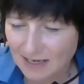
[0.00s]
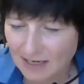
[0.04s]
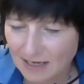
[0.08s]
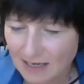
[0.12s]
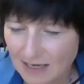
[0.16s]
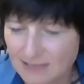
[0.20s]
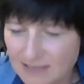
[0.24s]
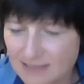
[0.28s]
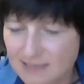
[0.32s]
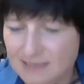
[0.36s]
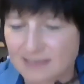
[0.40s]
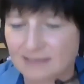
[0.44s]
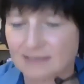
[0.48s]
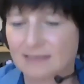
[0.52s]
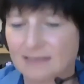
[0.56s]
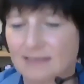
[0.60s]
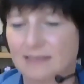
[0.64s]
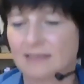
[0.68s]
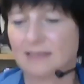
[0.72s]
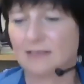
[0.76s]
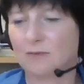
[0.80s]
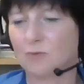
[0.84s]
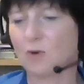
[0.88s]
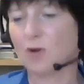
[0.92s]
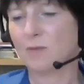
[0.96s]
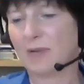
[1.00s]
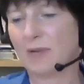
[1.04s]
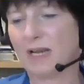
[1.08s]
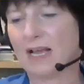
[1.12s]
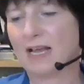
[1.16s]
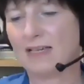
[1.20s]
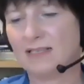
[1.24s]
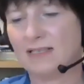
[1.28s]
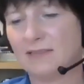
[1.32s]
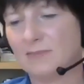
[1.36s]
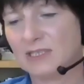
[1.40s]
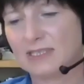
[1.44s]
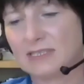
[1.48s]
and what about
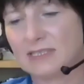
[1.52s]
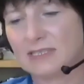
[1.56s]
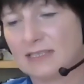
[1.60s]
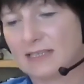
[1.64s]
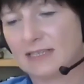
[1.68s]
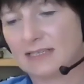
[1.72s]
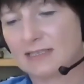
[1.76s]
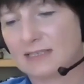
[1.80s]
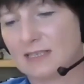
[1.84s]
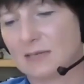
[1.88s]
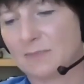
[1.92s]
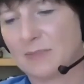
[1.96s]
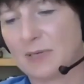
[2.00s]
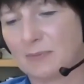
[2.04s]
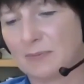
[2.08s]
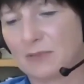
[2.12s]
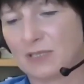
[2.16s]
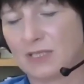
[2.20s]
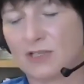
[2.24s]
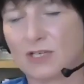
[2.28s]
animals and things, like people that are